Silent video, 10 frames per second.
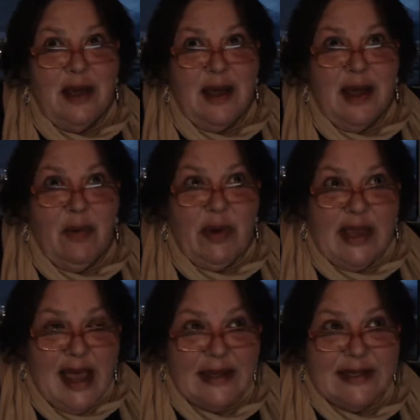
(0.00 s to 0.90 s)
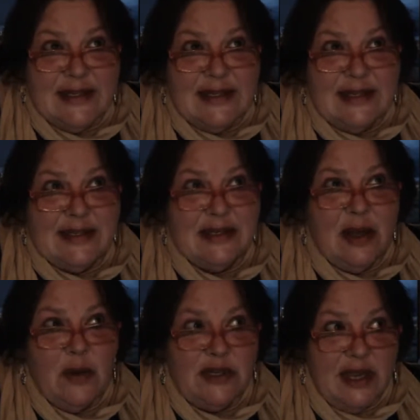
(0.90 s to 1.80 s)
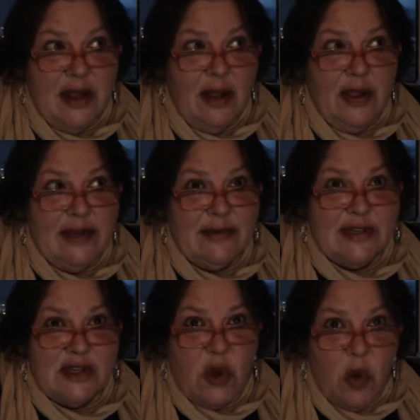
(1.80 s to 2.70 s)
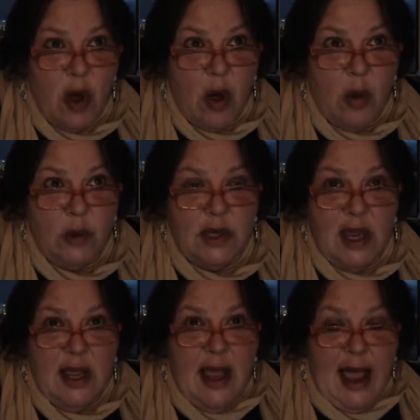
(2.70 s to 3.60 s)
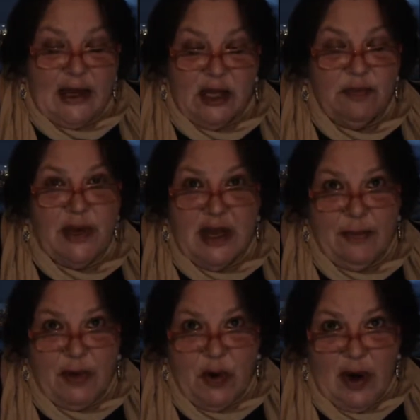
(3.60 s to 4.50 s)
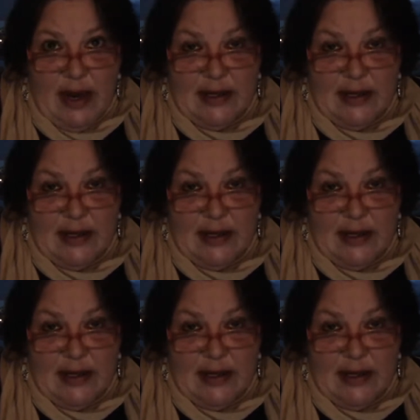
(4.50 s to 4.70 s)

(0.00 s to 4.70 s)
we got to this hotel, and it was so cold, I couldn't pick up the crate.